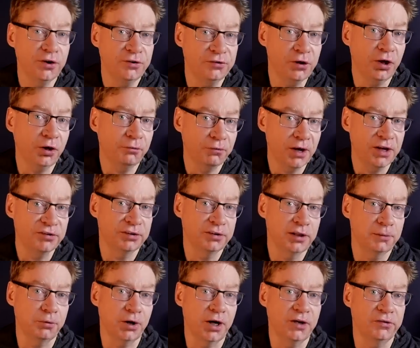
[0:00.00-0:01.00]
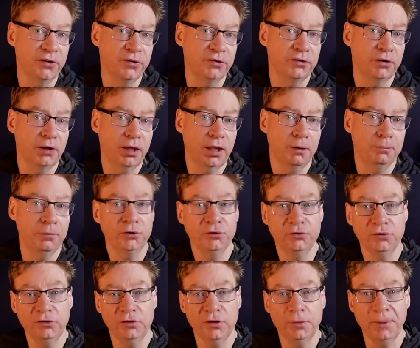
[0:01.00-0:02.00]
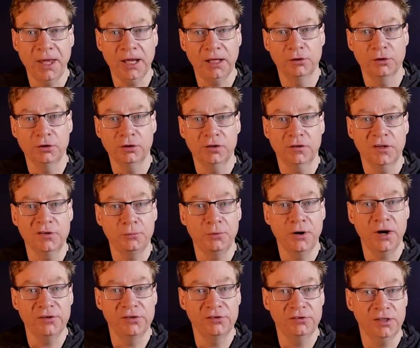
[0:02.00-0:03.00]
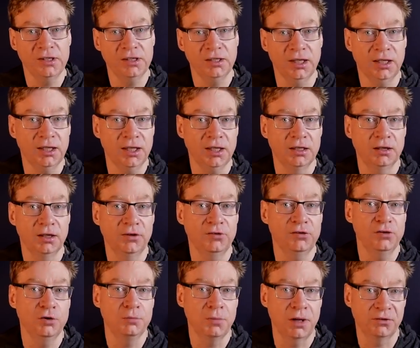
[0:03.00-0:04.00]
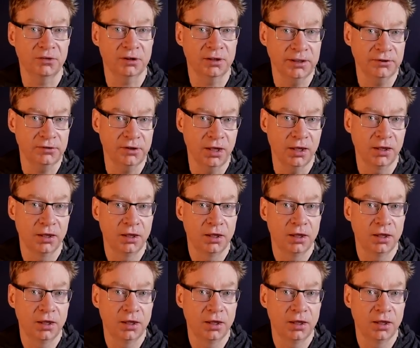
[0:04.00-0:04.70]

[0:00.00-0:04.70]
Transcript: they started raising their prices, but due to the backlog, these prices didn't kick in until months later,